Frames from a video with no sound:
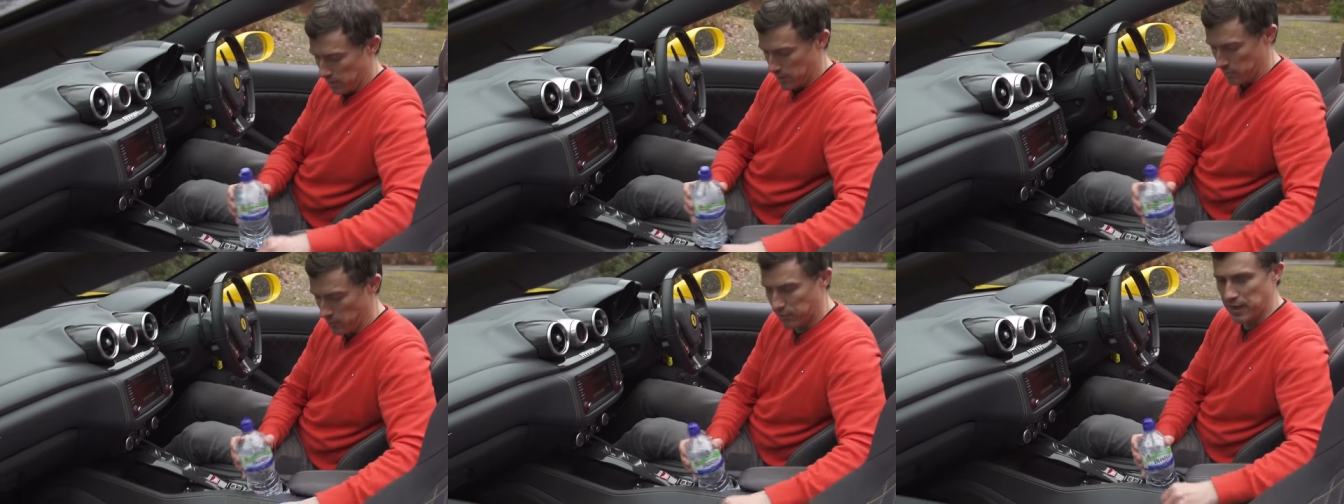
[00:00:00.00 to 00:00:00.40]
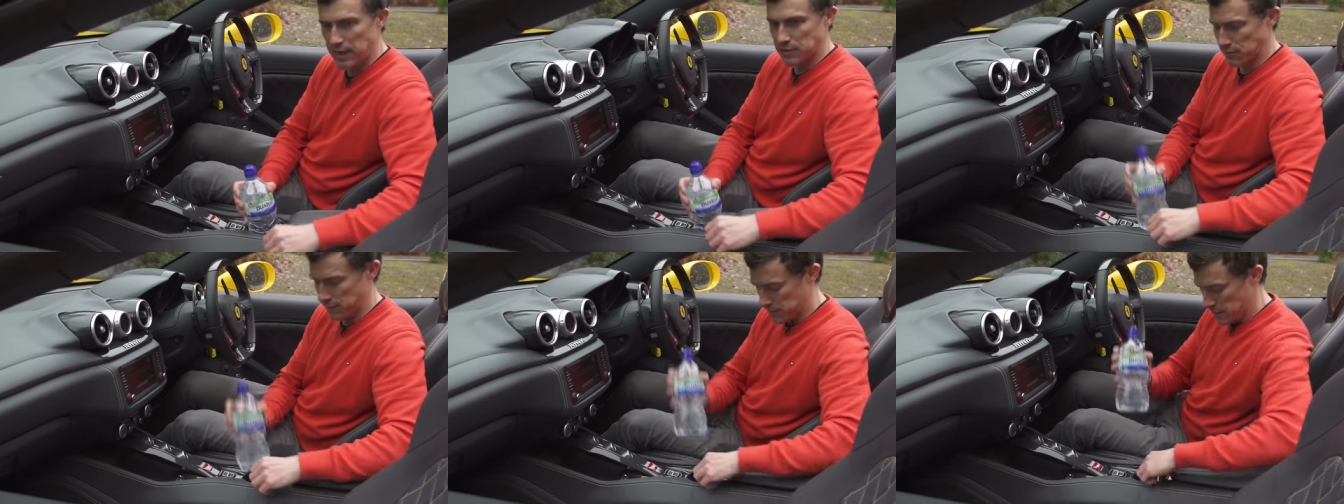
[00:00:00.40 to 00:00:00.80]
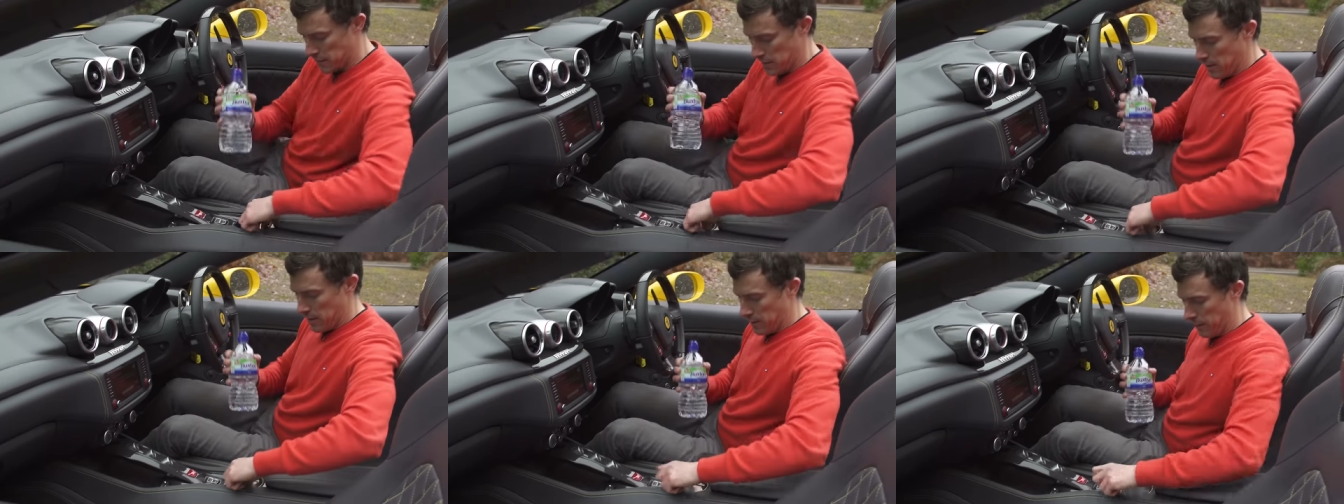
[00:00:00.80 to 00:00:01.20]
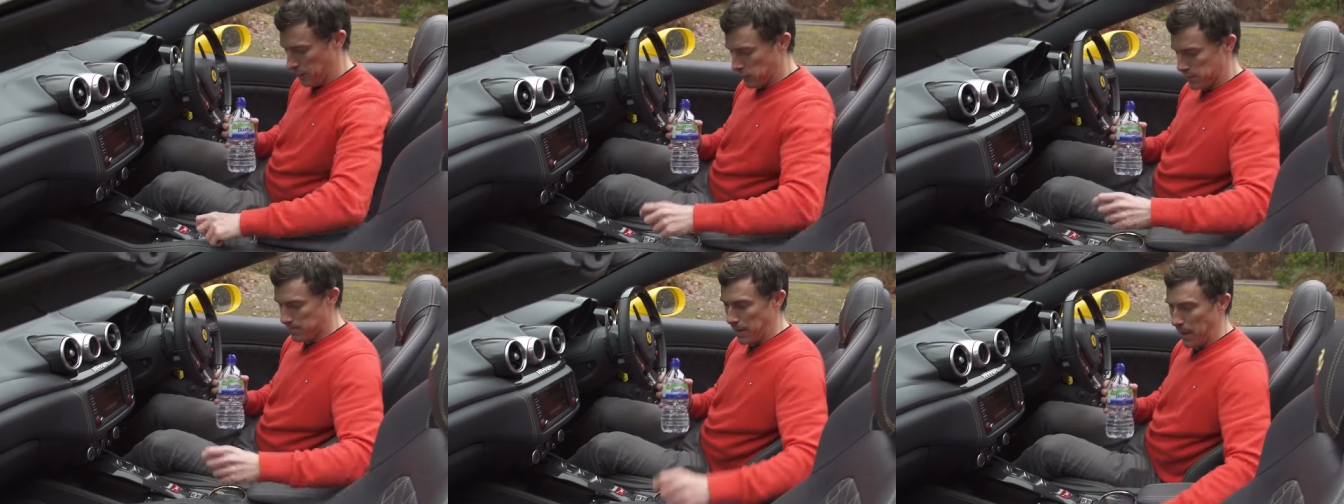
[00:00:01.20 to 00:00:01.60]
where your
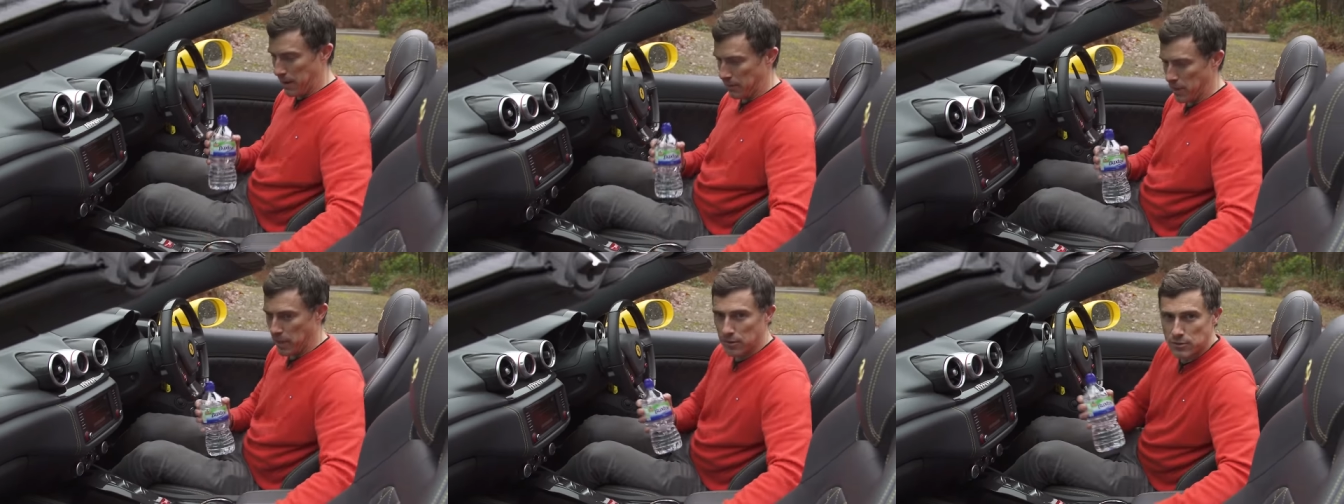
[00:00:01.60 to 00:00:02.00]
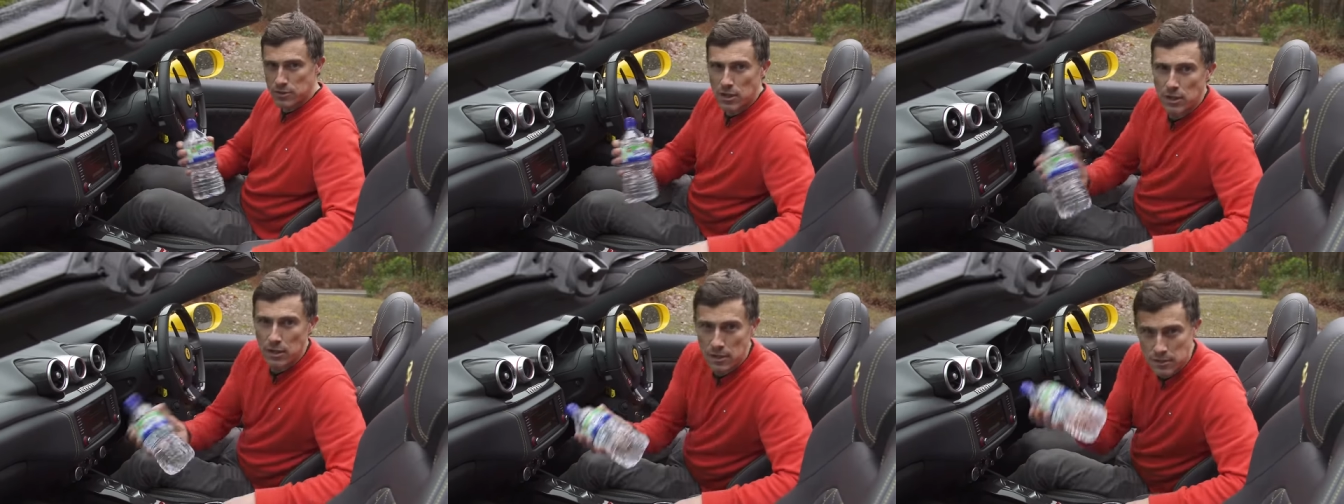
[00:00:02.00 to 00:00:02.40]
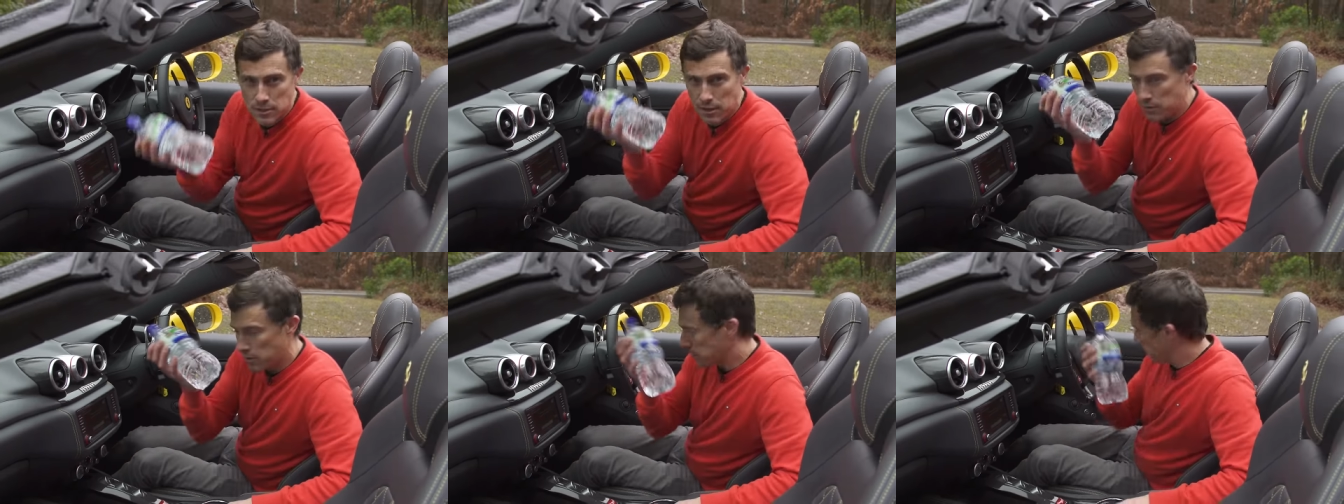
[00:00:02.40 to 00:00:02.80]
1,400 pound goes. So you're